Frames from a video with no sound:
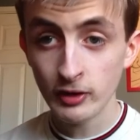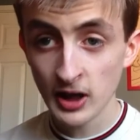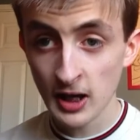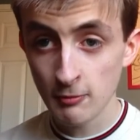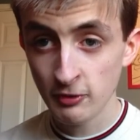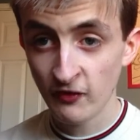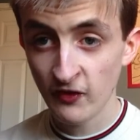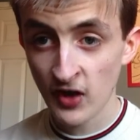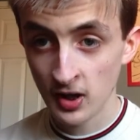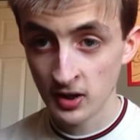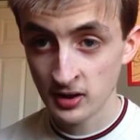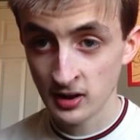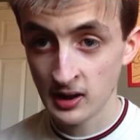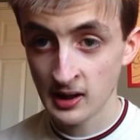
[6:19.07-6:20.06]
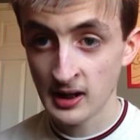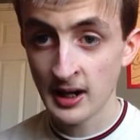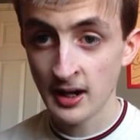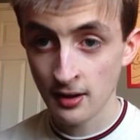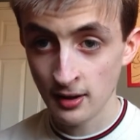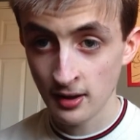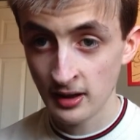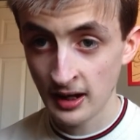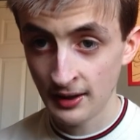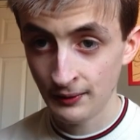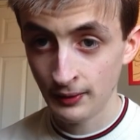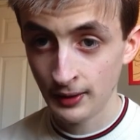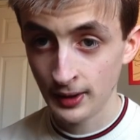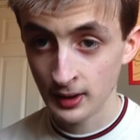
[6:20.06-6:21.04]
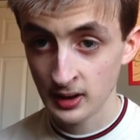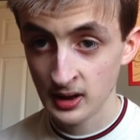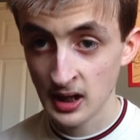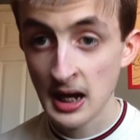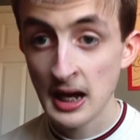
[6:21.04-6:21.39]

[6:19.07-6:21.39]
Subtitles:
times faster than other networks.